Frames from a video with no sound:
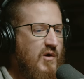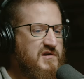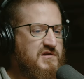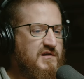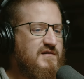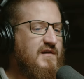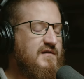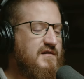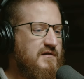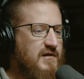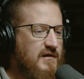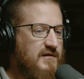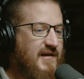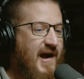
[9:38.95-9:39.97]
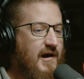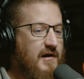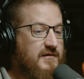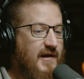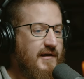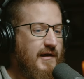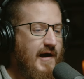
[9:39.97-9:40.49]
question is this, is
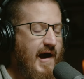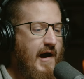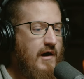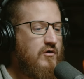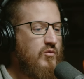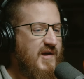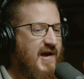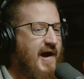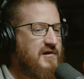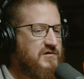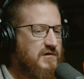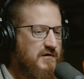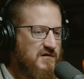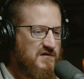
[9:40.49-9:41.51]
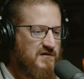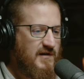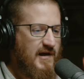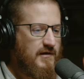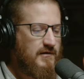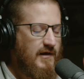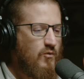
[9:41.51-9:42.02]
like, how do we actually
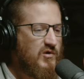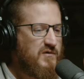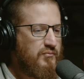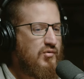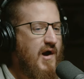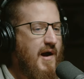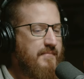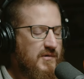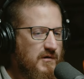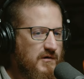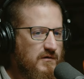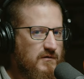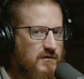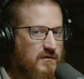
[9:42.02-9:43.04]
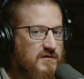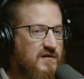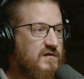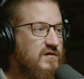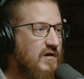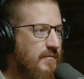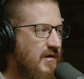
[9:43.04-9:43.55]
understand like what's proper
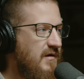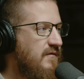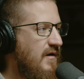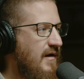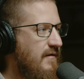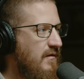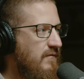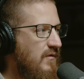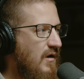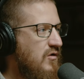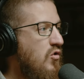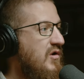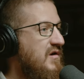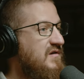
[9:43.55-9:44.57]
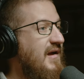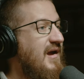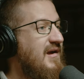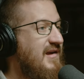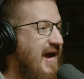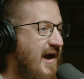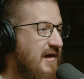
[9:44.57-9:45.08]
discernment according to like a
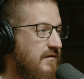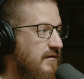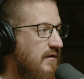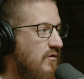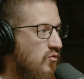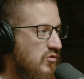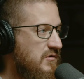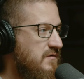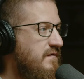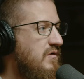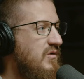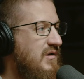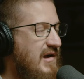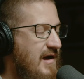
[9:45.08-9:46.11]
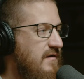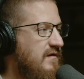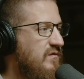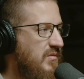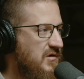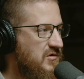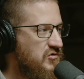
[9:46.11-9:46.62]
Catholic worldview and Catholic
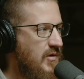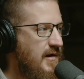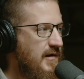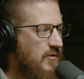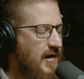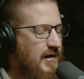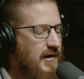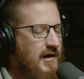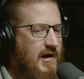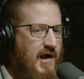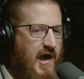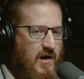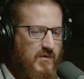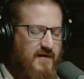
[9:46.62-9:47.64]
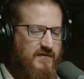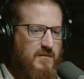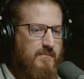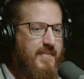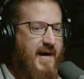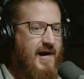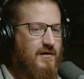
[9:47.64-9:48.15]
spirituality, right? And we have to
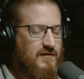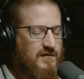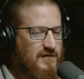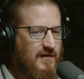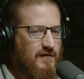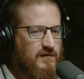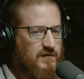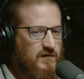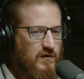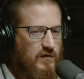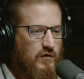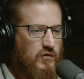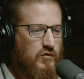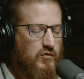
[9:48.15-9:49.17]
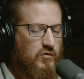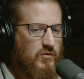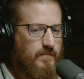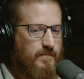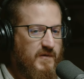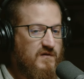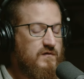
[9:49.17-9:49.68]
balance these two
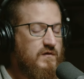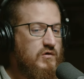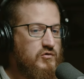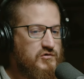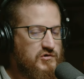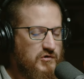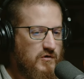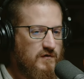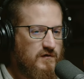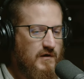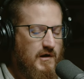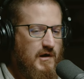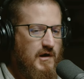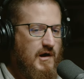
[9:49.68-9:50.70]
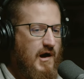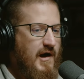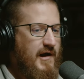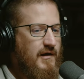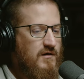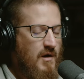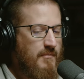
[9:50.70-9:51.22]
truths.
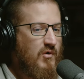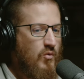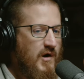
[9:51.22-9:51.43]
Like, number